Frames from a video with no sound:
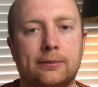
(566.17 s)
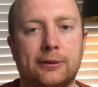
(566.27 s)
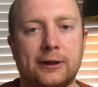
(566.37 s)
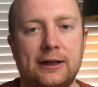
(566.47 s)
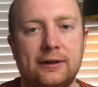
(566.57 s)

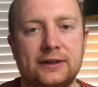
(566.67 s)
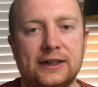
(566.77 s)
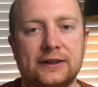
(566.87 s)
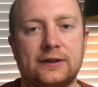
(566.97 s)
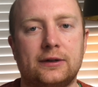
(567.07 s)

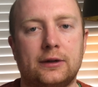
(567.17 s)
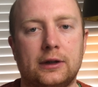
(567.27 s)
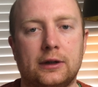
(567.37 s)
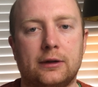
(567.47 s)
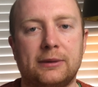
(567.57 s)
polarities.
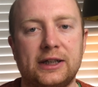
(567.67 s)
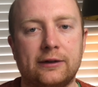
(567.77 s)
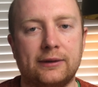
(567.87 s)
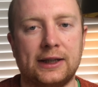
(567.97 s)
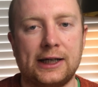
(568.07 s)
The
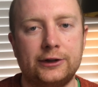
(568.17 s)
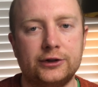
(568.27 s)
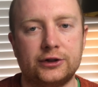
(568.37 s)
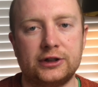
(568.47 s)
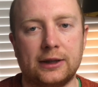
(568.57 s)
mediant
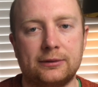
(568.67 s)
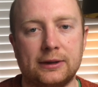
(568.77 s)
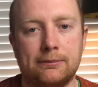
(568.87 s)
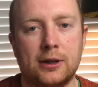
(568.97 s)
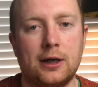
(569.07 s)
relationships
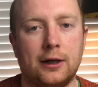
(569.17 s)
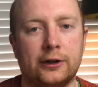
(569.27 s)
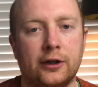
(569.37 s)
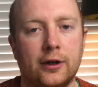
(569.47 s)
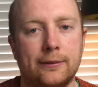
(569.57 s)
in part
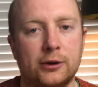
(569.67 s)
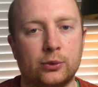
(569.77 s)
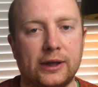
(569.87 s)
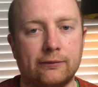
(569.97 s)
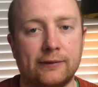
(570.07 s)
occur
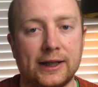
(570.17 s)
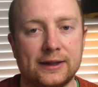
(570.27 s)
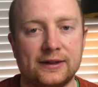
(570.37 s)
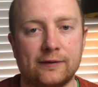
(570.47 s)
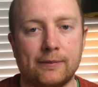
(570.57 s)
between
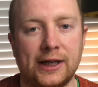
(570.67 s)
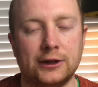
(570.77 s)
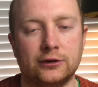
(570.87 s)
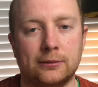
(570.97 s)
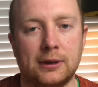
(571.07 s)
relative
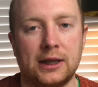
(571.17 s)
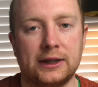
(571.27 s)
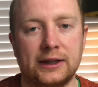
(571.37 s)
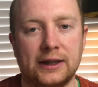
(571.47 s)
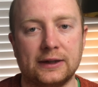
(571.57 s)
major and
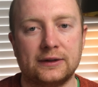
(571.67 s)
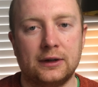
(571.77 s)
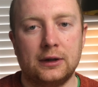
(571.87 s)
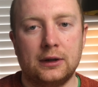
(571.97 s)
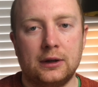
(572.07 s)
minor keys.
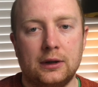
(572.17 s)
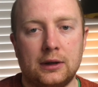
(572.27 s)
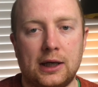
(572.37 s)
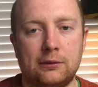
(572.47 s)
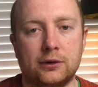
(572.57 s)

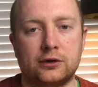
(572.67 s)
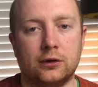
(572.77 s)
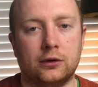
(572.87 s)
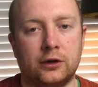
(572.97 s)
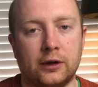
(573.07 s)
I want to
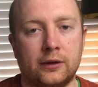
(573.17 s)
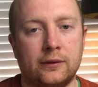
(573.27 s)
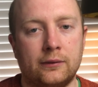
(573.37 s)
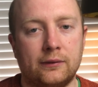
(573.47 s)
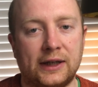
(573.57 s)
look at
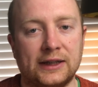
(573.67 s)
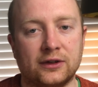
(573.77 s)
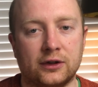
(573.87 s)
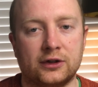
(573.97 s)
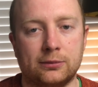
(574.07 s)
these
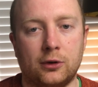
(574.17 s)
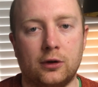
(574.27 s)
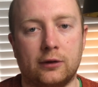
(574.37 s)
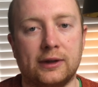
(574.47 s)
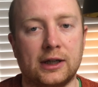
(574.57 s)
on a
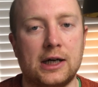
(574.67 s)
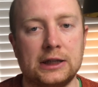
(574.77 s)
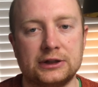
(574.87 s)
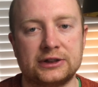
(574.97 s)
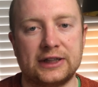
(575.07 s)
smaller and
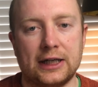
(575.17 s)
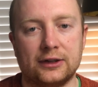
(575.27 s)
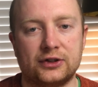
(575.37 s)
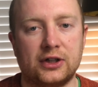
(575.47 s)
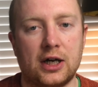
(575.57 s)
larger scale,
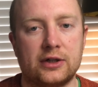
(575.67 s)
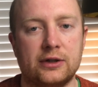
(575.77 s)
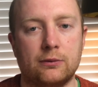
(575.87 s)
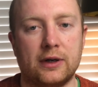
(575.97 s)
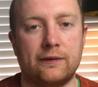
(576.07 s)

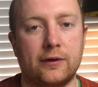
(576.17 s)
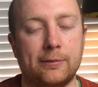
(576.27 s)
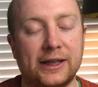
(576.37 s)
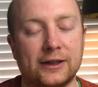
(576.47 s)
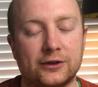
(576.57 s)
starting with the
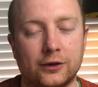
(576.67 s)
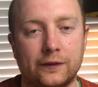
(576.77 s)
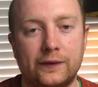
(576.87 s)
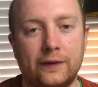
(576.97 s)
bigger stuff